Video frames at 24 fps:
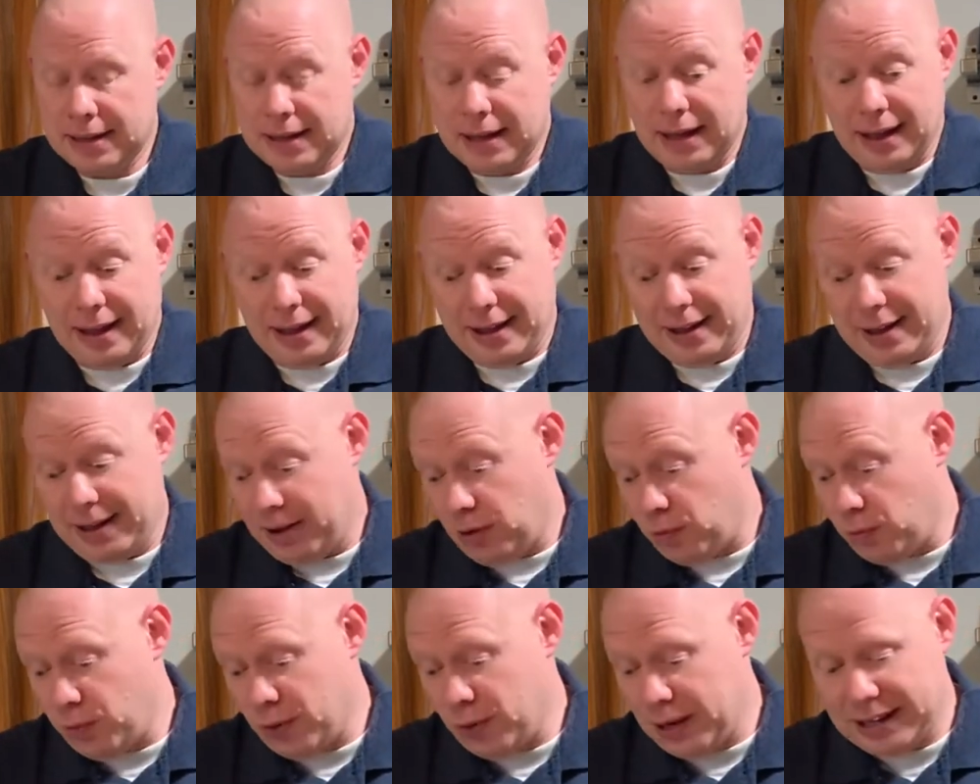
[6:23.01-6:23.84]
Uh, a
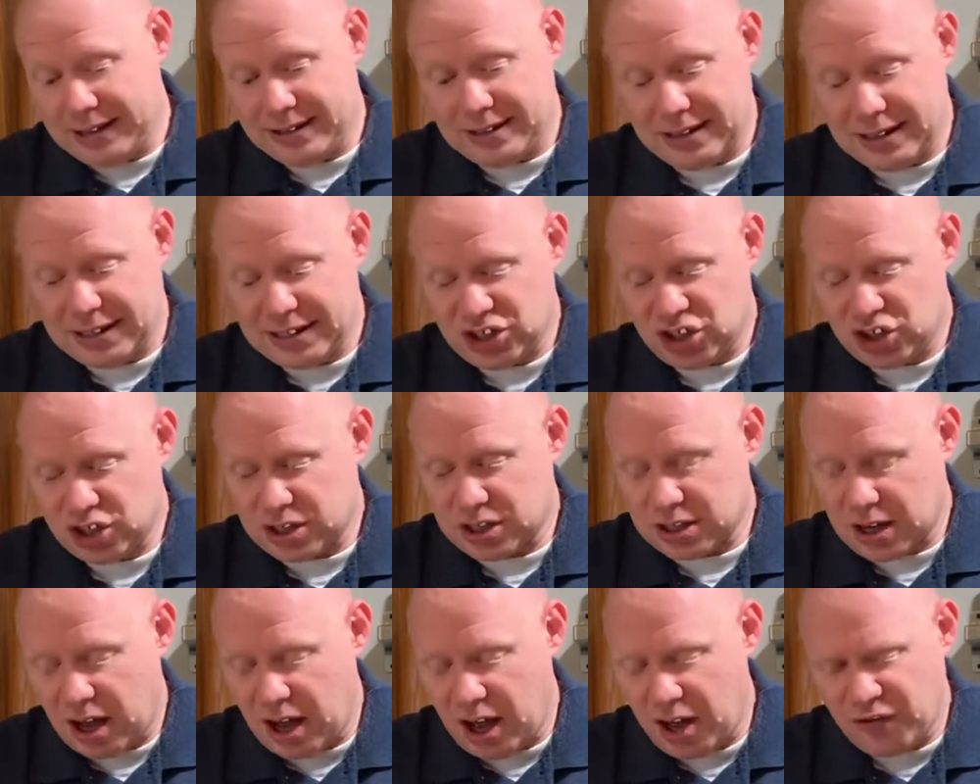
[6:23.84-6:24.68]
really delicious
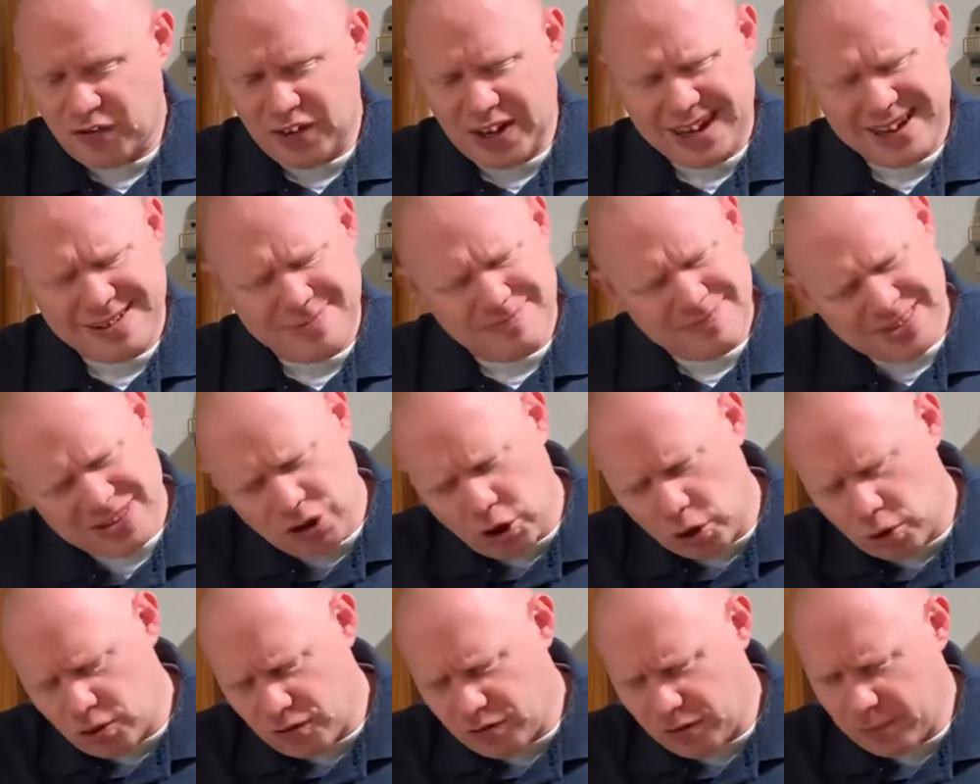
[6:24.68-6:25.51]
coffee. Don't
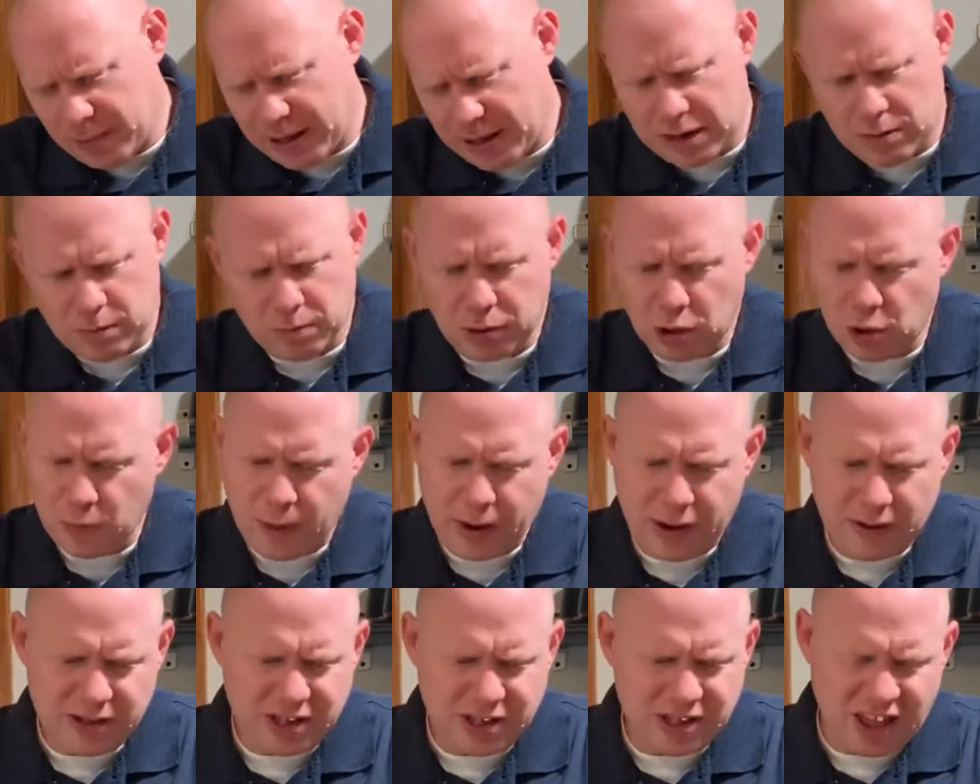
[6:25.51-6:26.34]
know if I'm getting
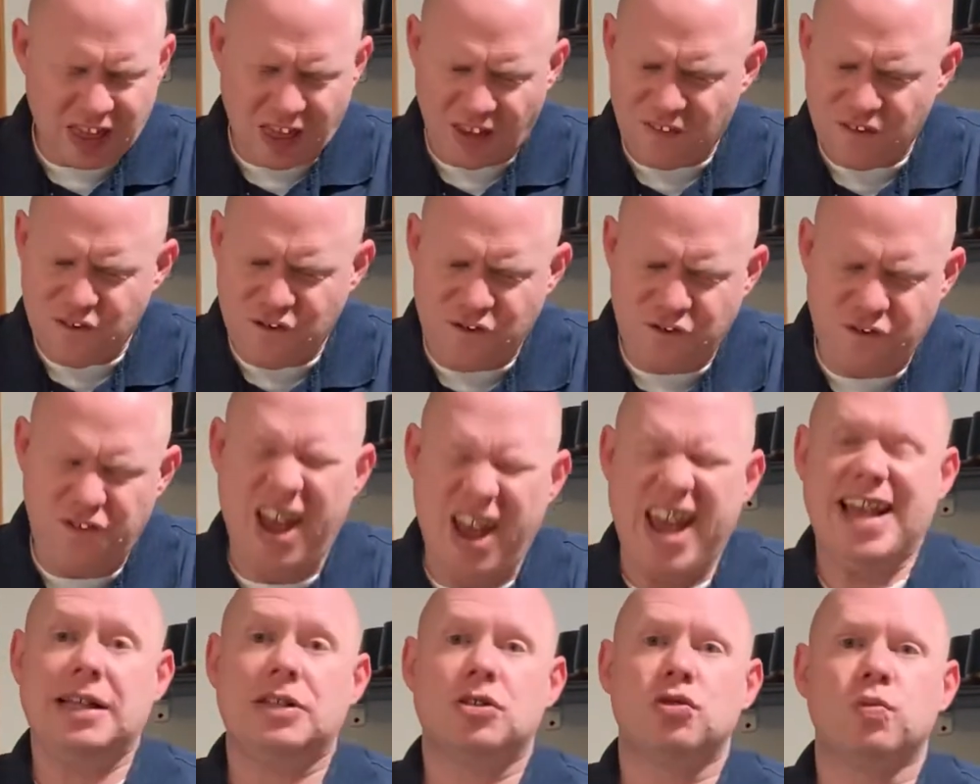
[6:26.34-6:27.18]
blueberries to the
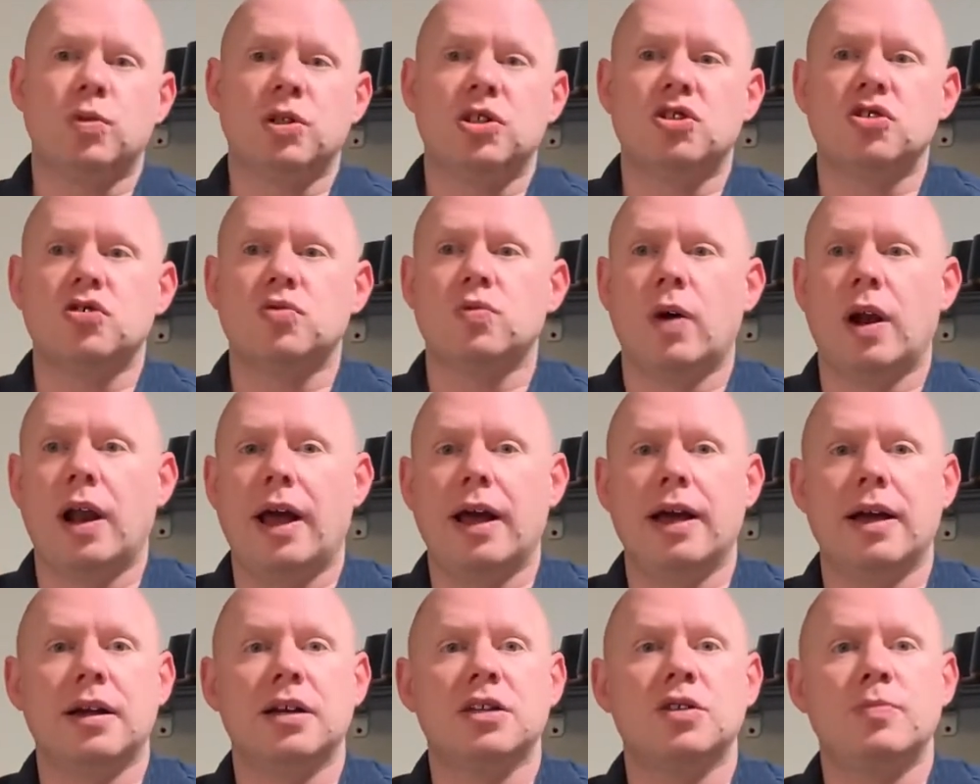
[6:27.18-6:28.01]
face, which is what I
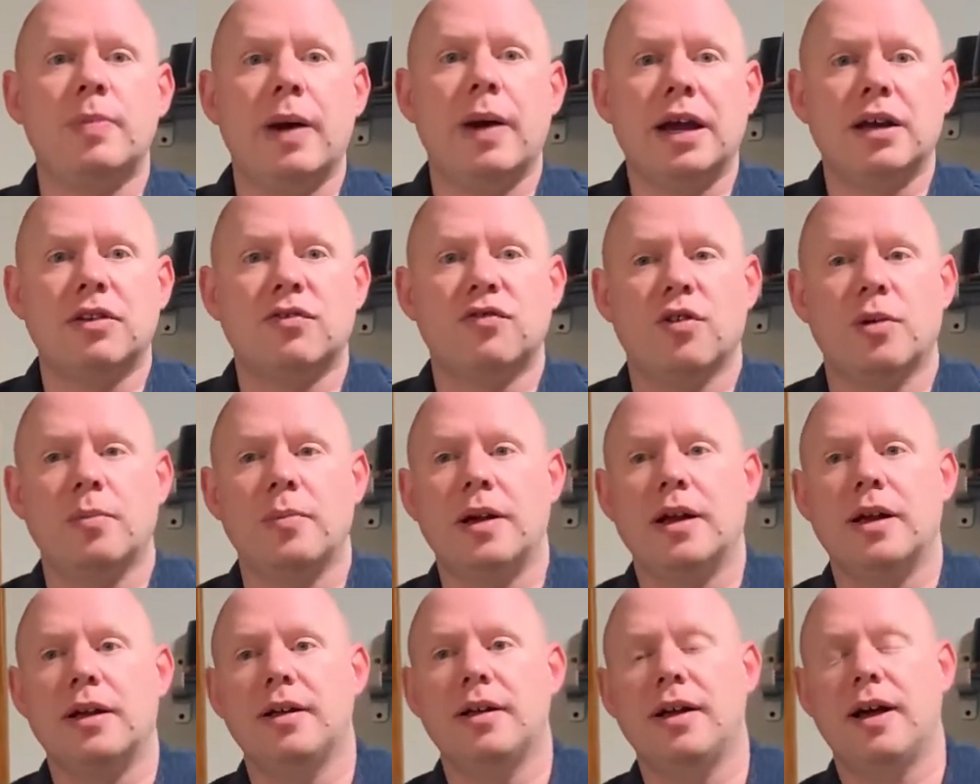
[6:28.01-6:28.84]
expect from
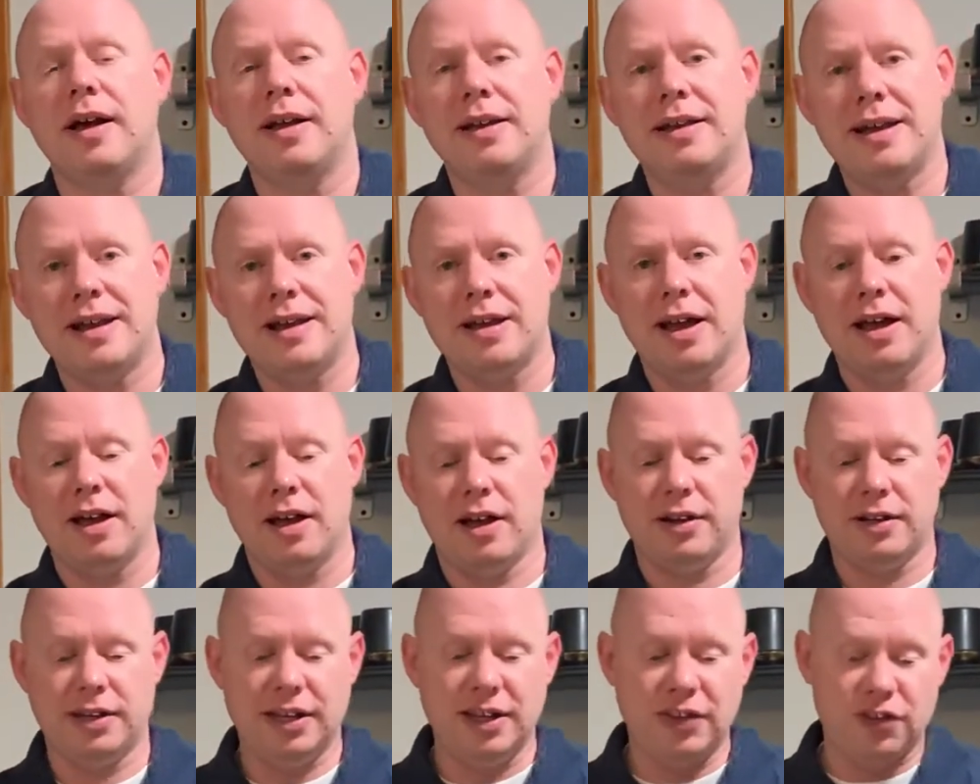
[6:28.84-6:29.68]
a, a,
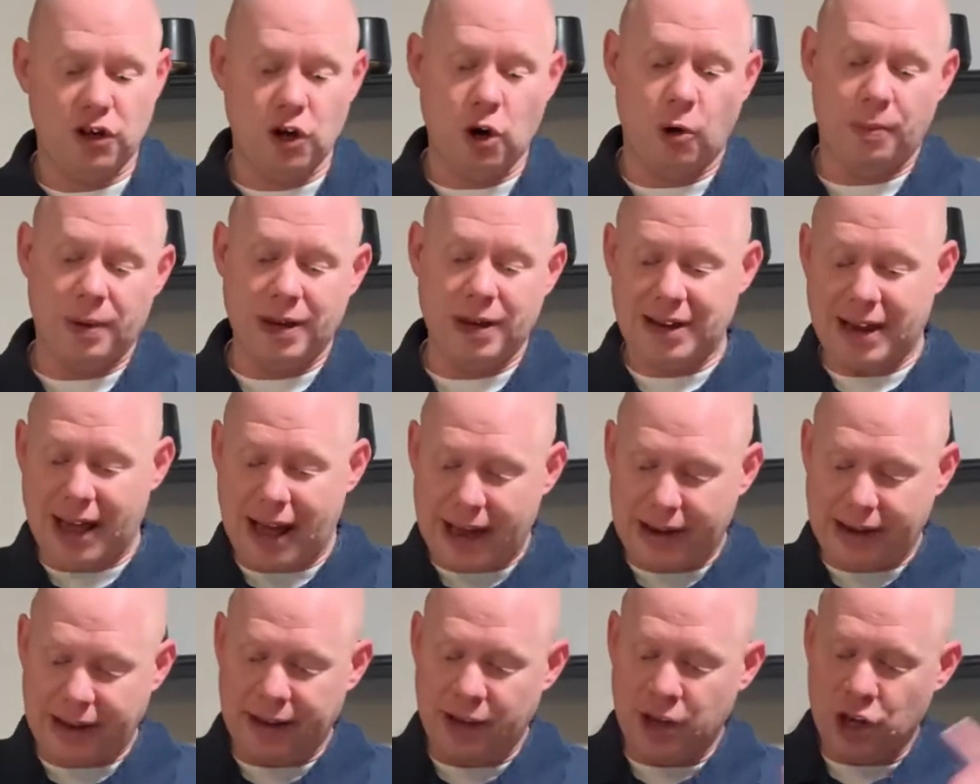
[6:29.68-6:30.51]
an Ethiopian
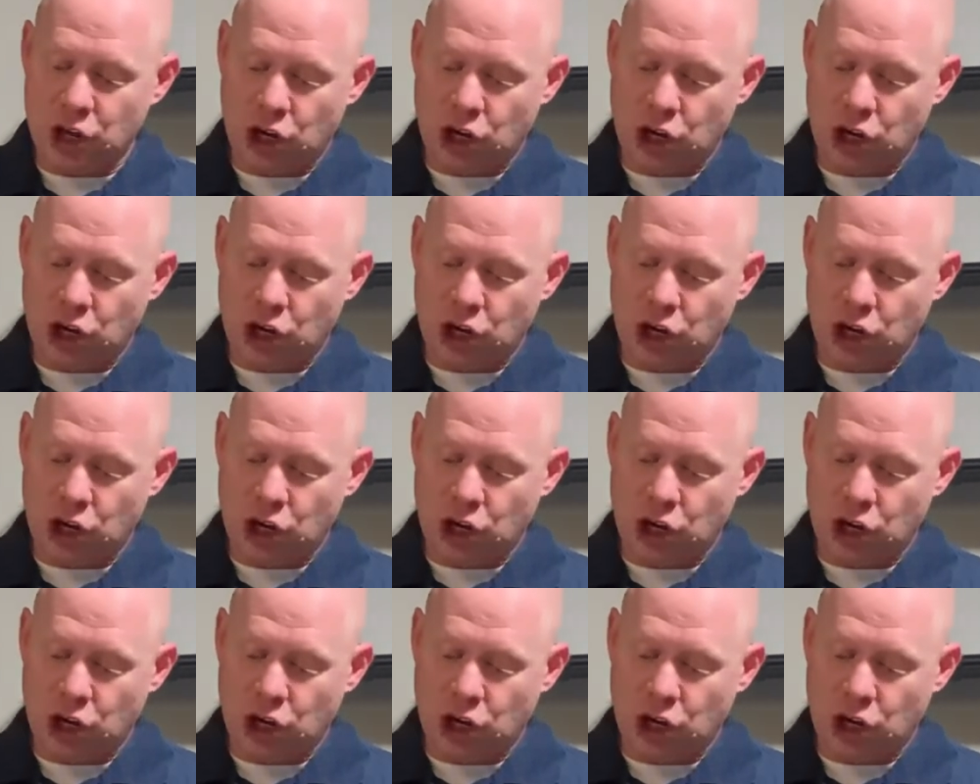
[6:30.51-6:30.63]
natty.